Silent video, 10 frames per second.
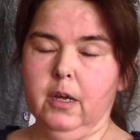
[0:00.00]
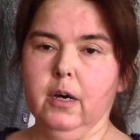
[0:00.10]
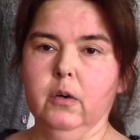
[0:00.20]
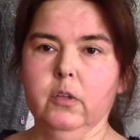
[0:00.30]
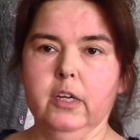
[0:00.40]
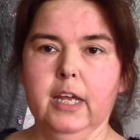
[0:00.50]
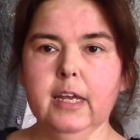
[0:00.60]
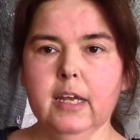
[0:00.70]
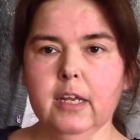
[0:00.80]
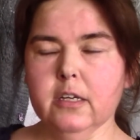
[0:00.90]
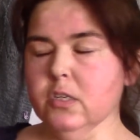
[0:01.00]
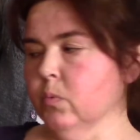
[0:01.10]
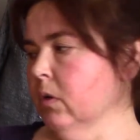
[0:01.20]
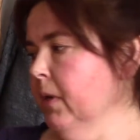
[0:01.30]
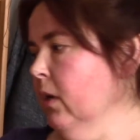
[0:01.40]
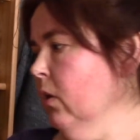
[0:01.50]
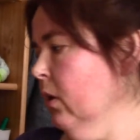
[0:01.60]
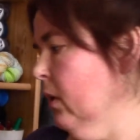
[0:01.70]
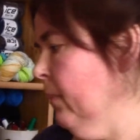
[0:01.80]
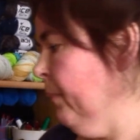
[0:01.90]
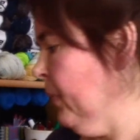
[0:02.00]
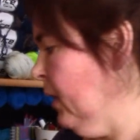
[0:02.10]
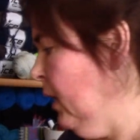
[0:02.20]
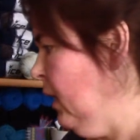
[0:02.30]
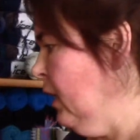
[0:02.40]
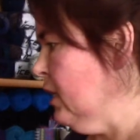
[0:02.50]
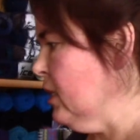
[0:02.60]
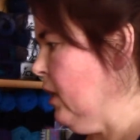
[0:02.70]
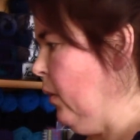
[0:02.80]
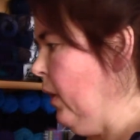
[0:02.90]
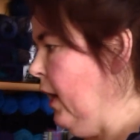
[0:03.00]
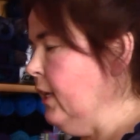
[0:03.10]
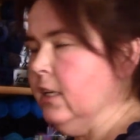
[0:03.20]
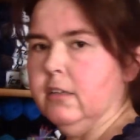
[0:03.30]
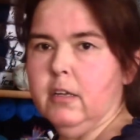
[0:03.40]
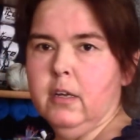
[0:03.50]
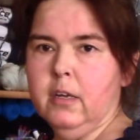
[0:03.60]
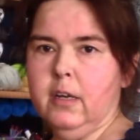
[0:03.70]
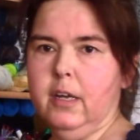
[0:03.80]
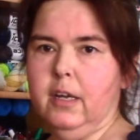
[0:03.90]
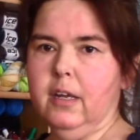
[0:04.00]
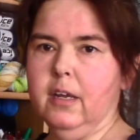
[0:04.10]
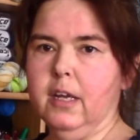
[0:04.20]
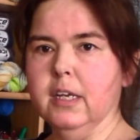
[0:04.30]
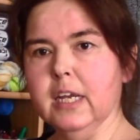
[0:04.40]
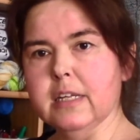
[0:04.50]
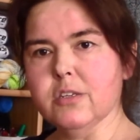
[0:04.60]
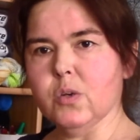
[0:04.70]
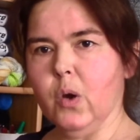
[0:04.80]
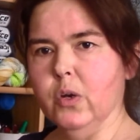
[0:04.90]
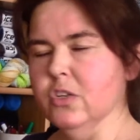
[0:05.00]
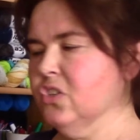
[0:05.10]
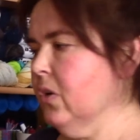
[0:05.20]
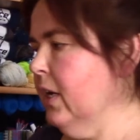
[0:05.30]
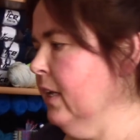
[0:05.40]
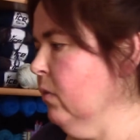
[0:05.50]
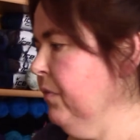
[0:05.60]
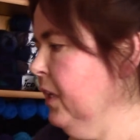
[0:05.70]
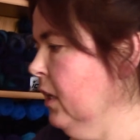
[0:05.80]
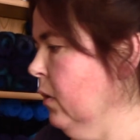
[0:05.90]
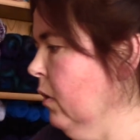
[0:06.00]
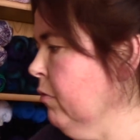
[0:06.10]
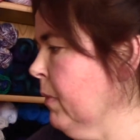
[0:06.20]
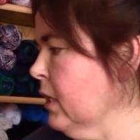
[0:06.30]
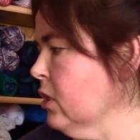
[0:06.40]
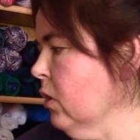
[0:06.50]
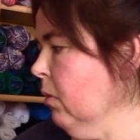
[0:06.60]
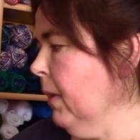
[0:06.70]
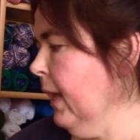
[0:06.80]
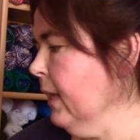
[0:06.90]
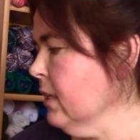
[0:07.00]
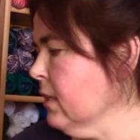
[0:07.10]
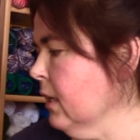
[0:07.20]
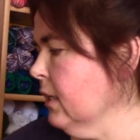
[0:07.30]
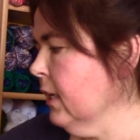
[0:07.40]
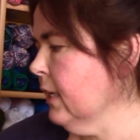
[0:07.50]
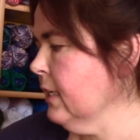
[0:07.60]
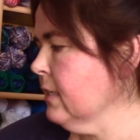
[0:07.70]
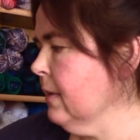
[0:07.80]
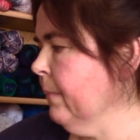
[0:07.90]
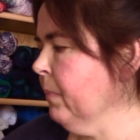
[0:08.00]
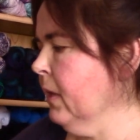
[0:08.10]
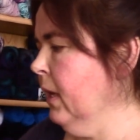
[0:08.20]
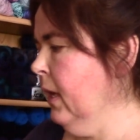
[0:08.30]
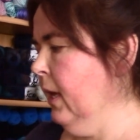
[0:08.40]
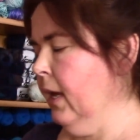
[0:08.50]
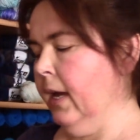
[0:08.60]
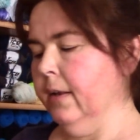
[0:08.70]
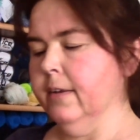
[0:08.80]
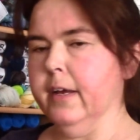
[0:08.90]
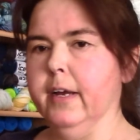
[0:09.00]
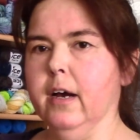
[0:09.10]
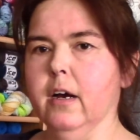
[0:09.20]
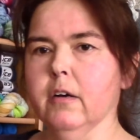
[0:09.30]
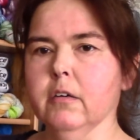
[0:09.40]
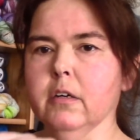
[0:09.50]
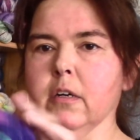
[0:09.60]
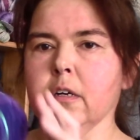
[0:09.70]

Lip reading: all the kinkiness will be gone. So I did, in the intro you saw a little video of my sock blanks I dyed, and they are